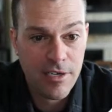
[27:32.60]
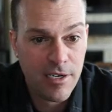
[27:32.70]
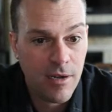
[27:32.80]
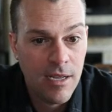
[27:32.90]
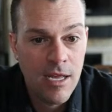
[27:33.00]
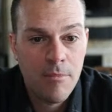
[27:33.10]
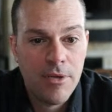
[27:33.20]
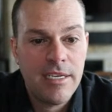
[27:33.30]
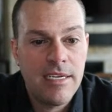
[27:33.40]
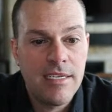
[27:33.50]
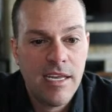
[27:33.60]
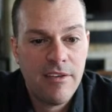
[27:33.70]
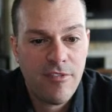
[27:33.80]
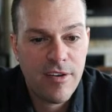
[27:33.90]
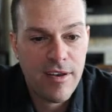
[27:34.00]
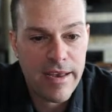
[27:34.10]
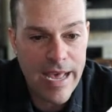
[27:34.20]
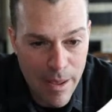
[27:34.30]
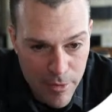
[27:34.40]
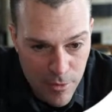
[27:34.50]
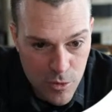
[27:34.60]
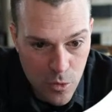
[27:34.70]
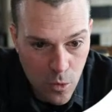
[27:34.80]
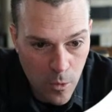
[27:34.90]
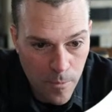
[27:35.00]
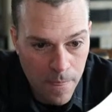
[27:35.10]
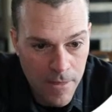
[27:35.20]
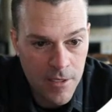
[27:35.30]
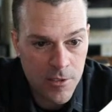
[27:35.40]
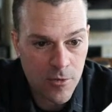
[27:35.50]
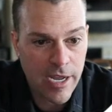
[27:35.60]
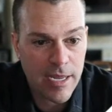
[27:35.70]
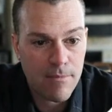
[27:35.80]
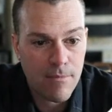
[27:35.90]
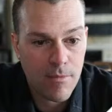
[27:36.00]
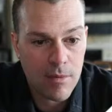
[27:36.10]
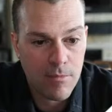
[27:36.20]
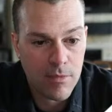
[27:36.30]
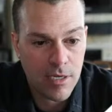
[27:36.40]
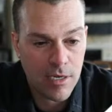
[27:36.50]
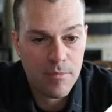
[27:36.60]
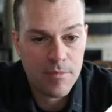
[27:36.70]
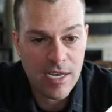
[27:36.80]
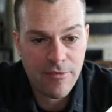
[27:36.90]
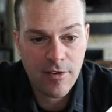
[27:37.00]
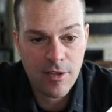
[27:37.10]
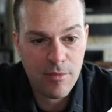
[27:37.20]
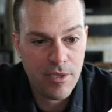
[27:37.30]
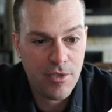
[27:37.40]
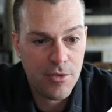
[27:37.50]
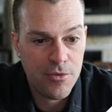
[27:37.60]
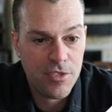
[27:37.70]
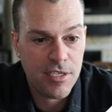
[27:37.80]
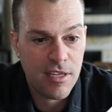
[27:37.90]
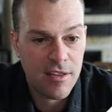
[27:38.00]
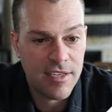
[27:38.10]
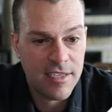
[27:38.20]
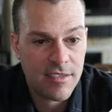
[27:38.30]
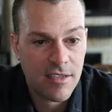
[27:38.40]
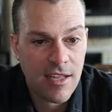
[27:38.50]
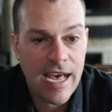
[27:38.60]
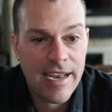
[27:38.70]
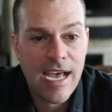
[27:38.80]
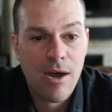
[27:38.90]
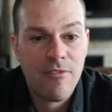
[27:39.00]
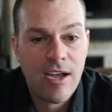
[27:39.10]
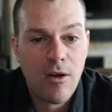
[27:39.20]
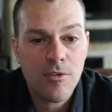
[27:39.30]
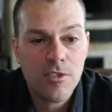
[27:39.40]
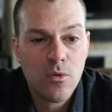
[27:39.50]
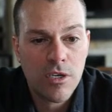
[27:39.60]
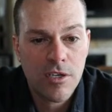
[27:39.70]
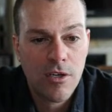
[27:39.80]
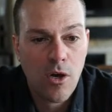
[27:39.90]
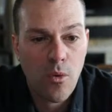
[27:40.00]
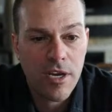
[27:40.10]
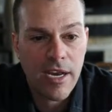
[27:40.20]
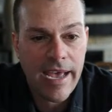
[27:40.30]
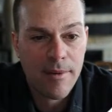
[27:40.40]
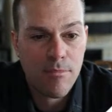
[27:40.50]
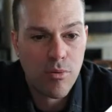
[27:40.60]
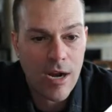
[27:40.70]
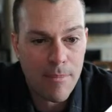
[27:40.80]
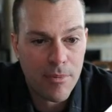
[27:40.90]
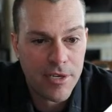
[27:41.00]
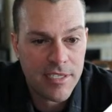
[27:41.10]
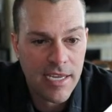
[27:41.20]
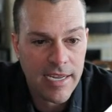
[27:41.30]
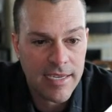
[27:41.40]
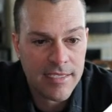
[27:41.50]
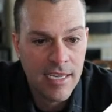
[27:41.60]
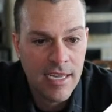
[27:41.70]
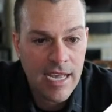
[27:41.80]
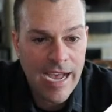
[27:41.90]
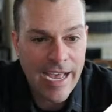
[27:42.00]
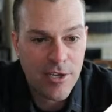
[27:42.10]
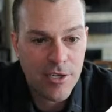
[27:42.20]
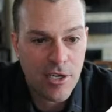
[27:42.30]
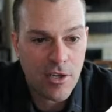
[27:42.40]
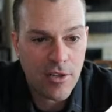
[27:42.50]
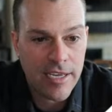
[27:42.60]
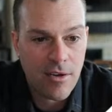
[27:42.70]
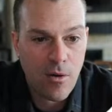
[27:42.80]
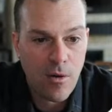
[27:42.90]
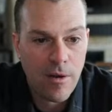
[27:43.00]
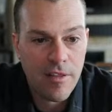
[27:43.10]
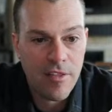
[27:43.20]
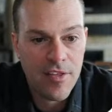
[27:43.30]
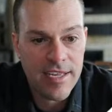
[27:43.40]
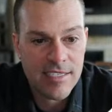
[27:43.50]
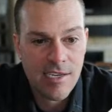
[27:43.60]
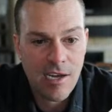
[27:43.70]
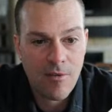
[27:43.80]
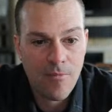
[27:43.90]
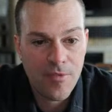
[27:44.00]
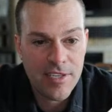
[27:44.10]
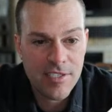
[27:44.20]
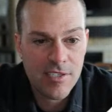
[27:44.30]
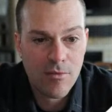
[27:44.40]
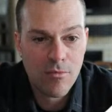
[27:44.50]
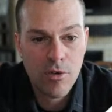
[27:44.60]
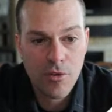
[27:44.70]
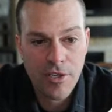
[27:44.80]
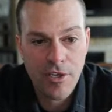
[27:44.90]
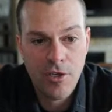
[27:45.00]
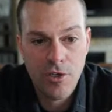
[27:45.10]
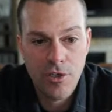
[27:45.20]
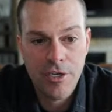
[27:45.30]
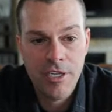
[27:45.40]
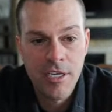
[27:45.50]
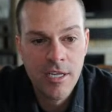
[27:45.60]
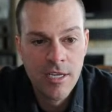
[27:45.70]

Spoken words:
on here, but it is a phenomenal tool. So I am going to definitely be using this a lot. Now, if I also wanted to go in and add property tags, I could click on this. Now, this is a really good